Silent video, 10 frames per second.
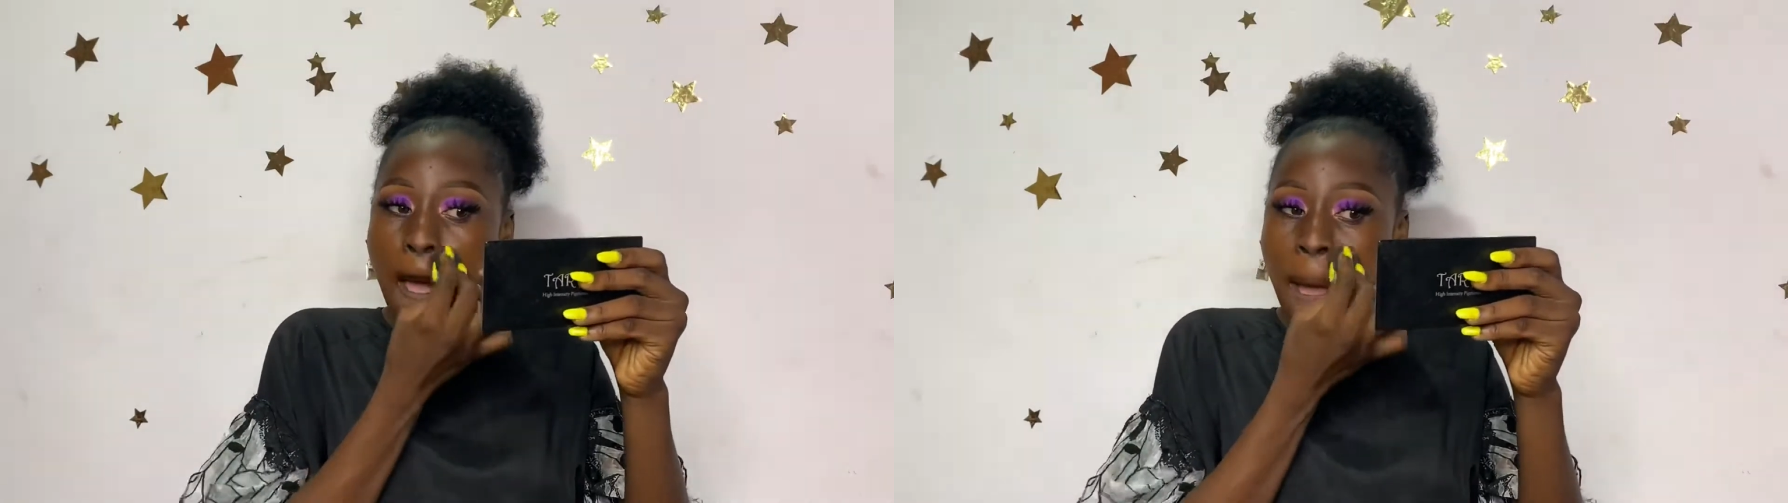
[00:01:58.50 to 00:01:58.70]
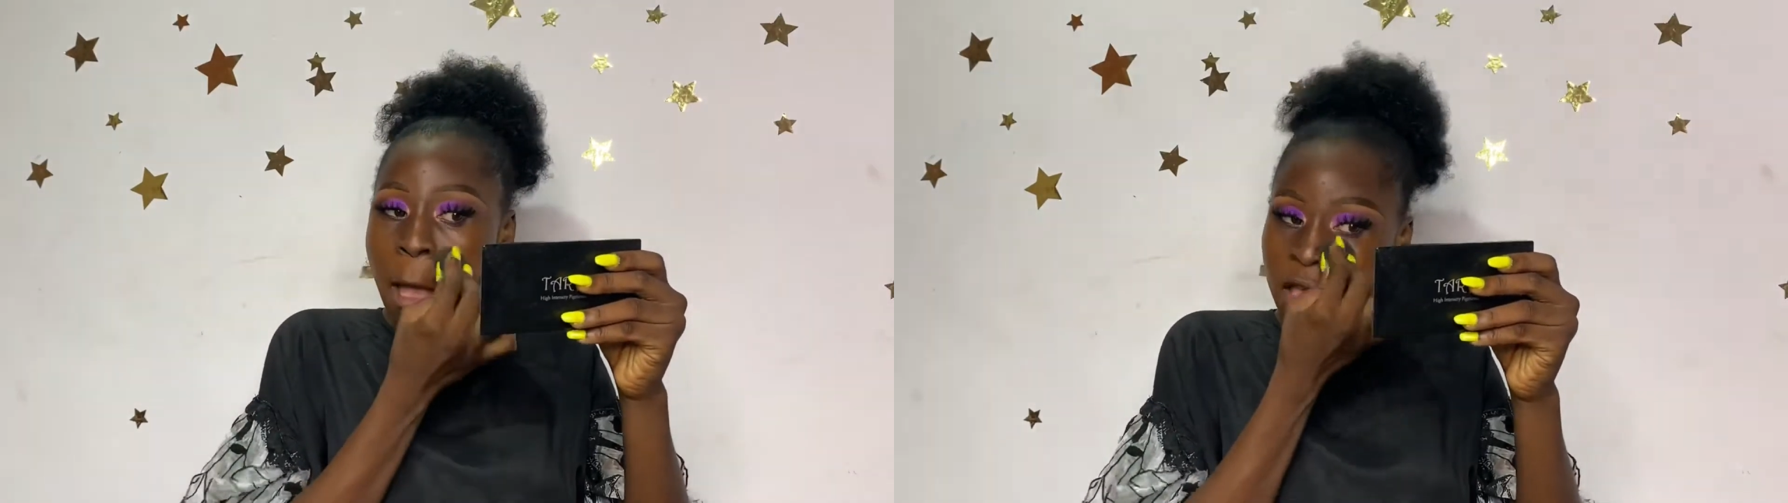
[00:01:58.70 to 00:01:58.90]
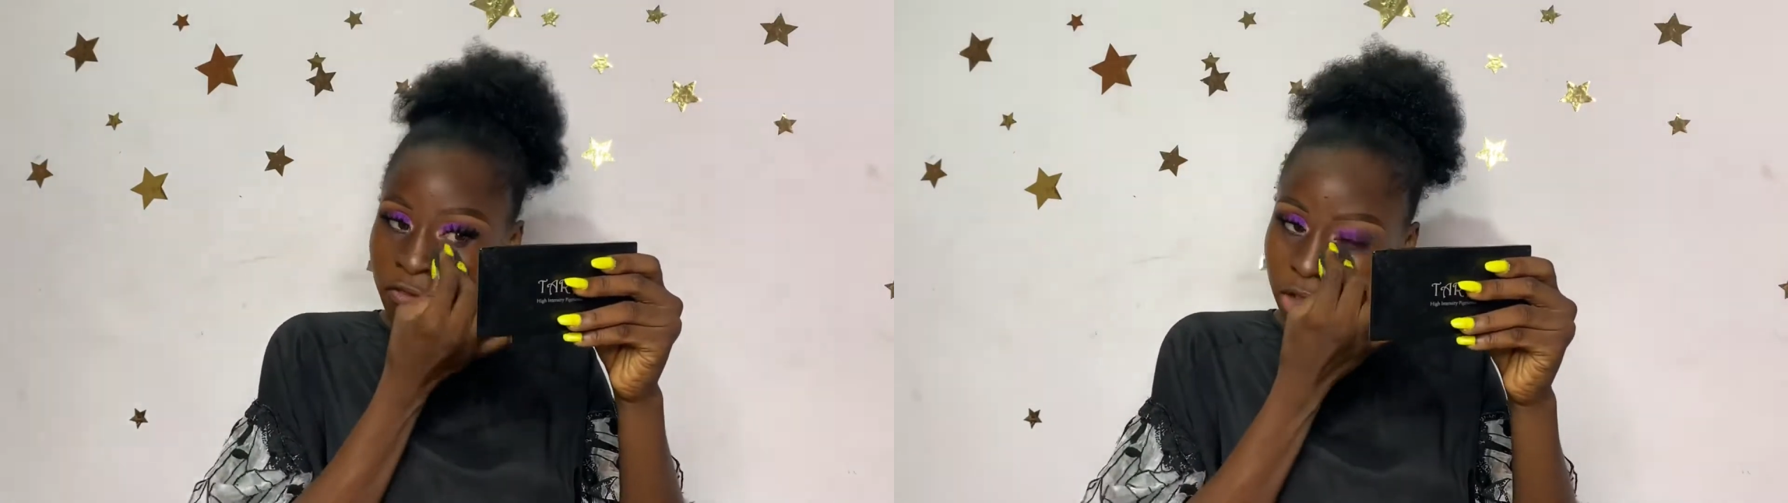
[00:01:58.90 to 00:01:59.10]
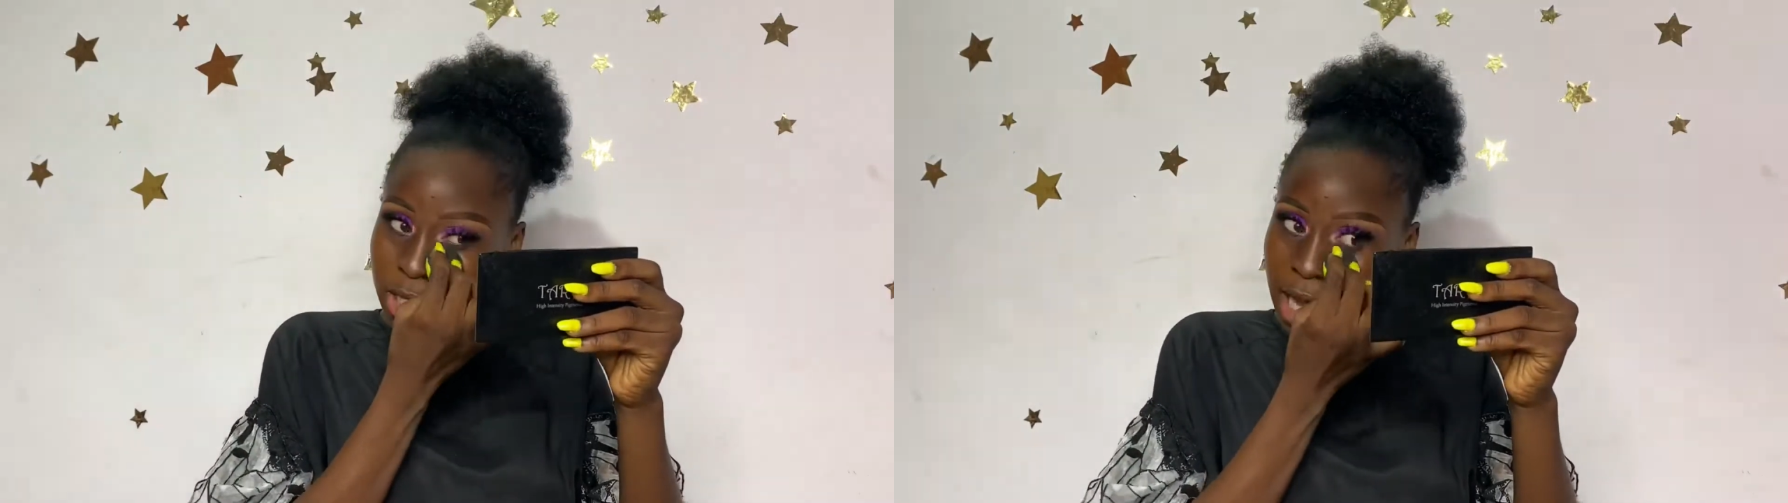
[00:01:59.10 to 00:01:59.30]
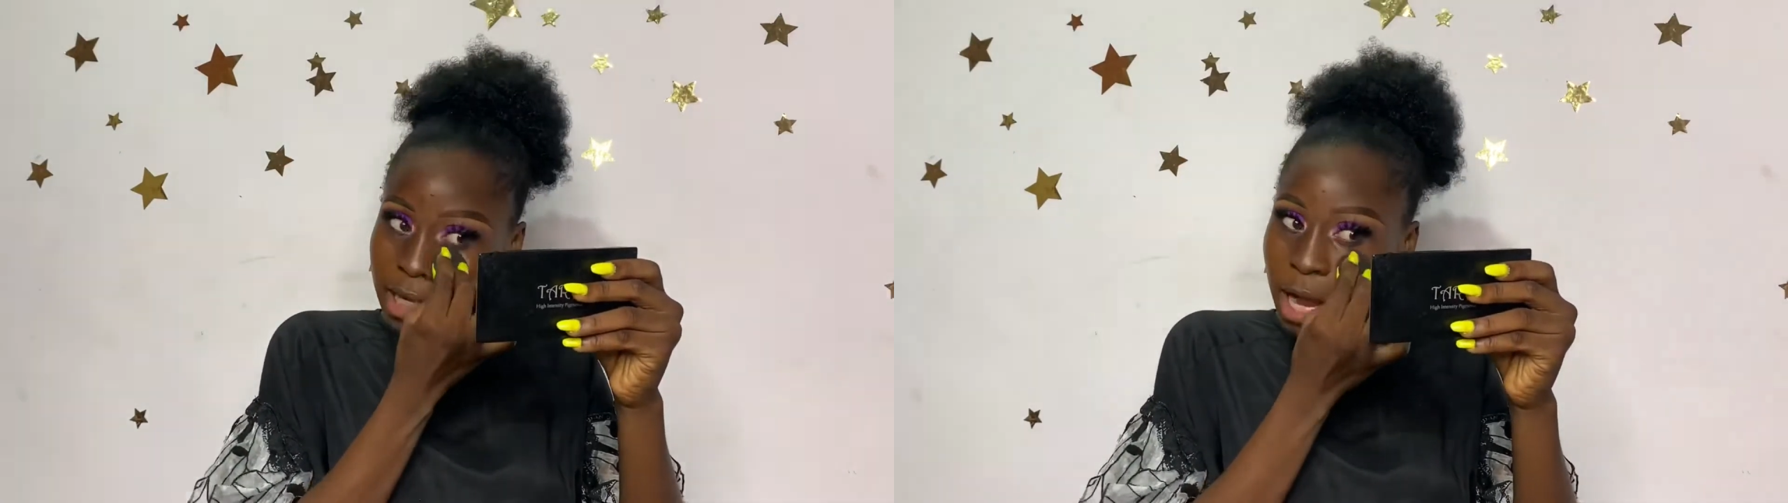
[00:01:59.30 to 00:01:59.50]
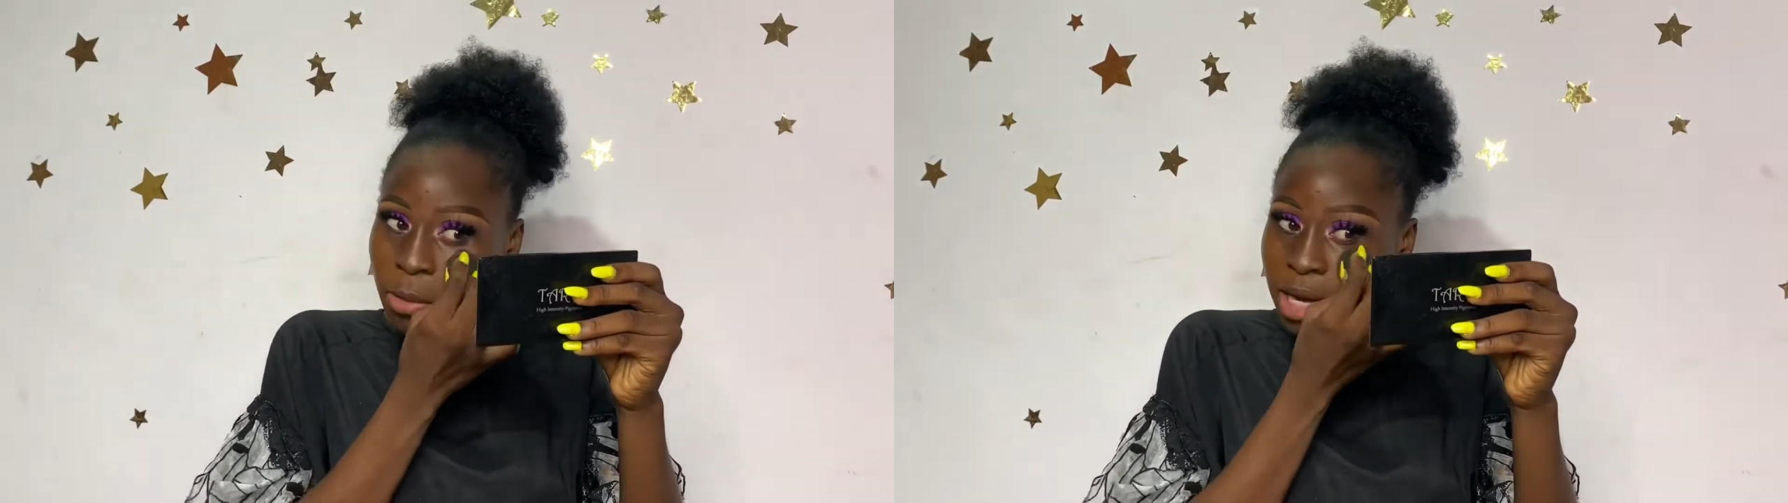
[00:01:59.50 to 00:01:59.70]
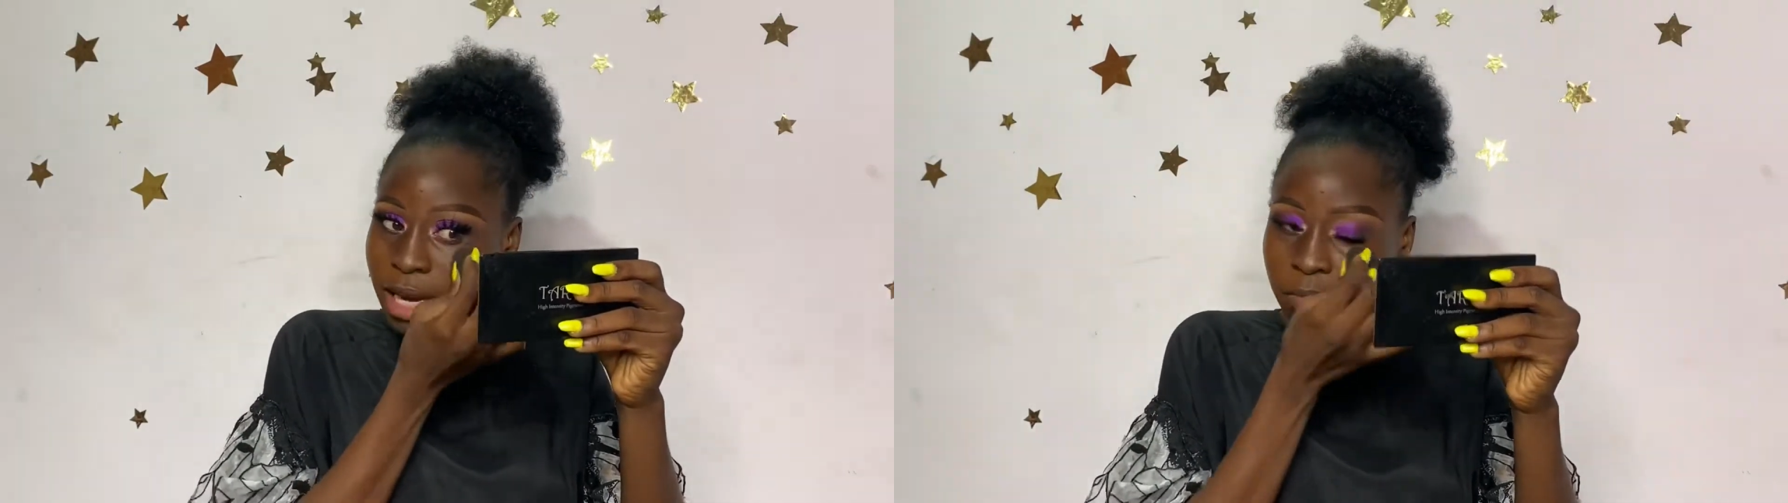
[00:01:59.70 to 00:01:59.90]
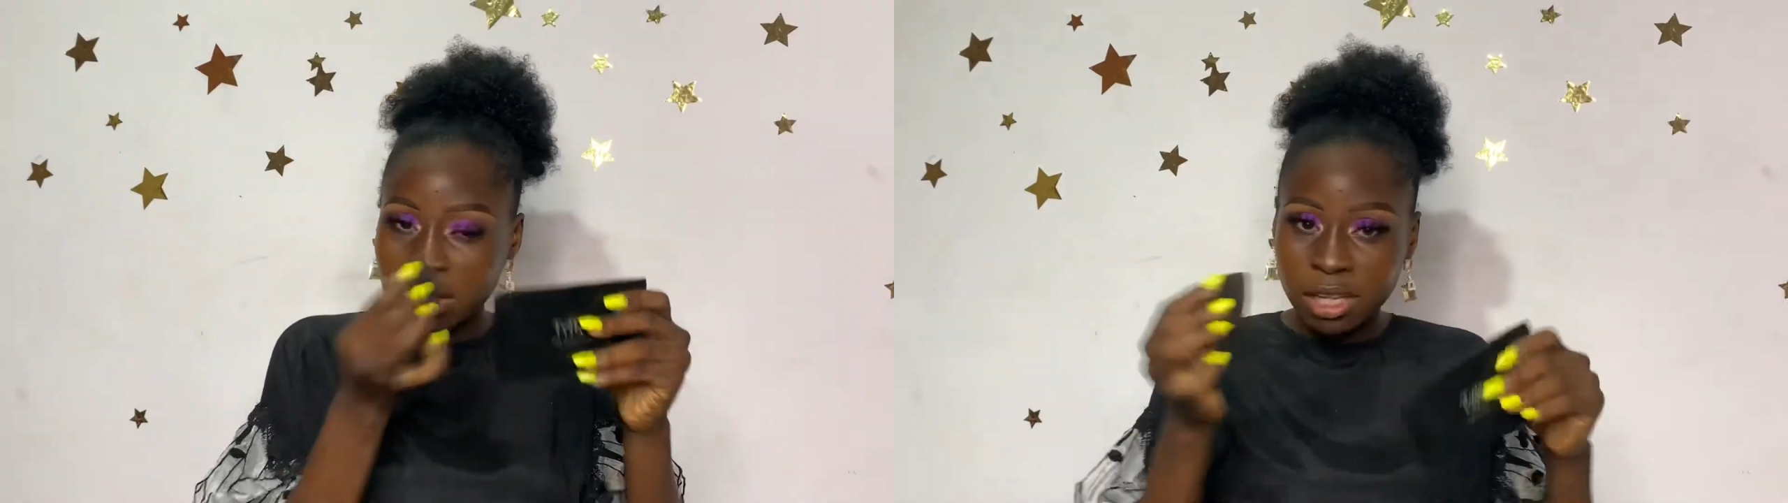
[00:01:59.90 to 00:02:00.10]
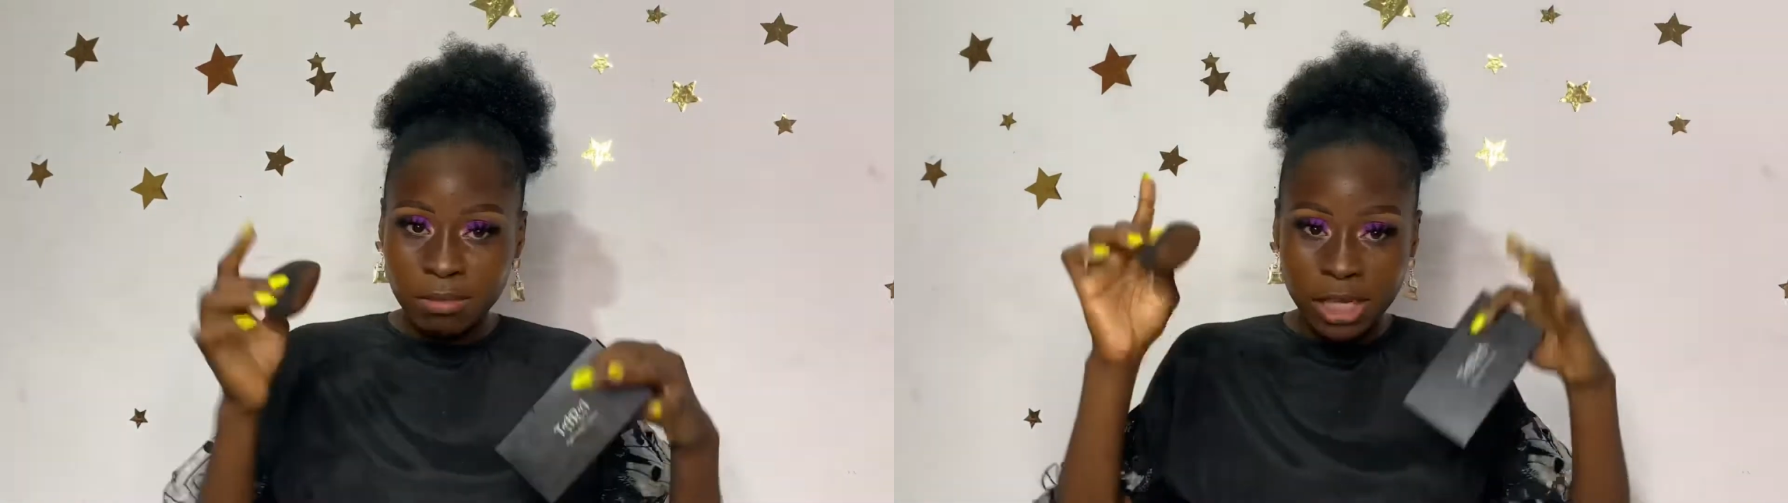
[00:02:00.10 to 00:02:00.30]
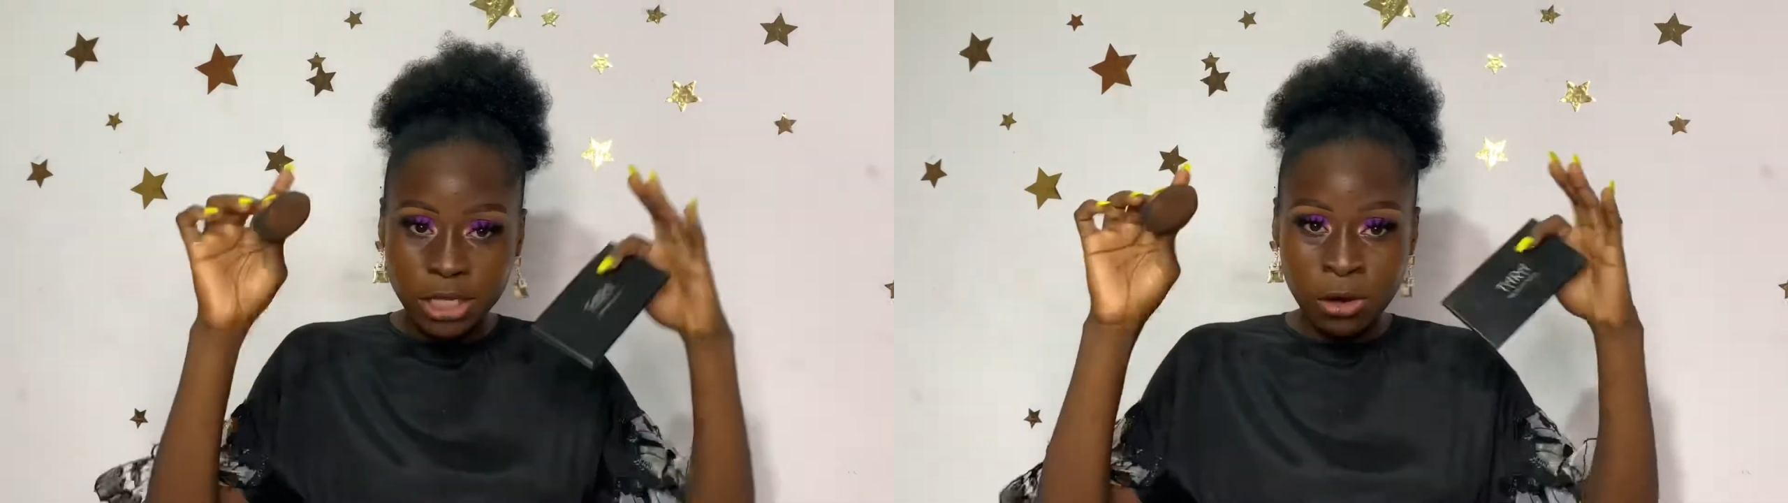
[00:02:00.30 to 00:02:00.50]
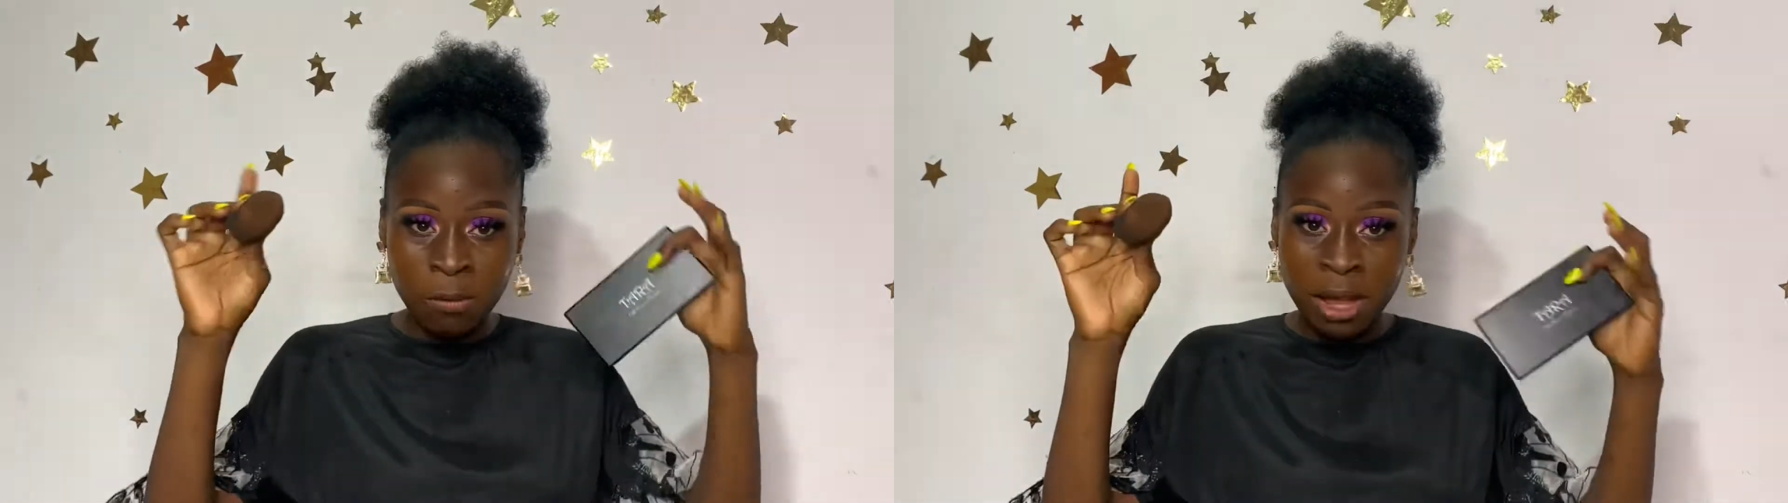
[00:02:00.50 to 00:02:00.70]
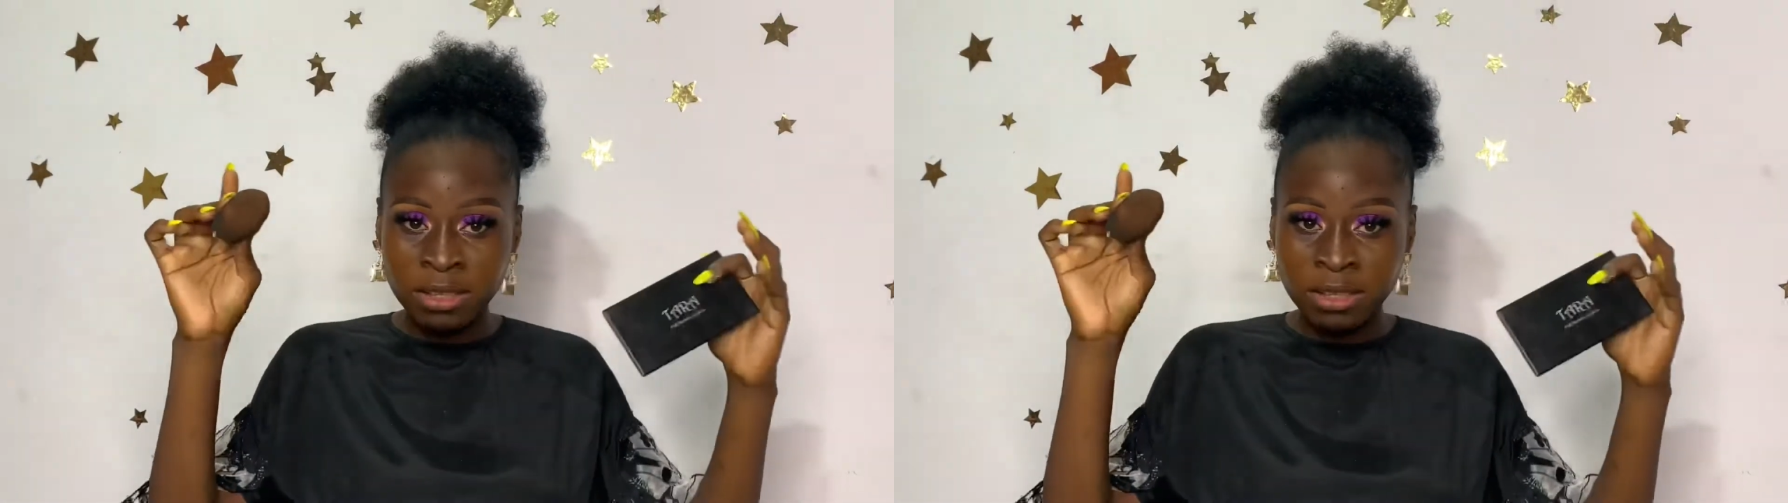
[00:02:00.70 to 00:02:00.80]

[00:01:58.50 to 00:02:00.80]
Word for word: It feels like I went down Mickey Mouse clubhouse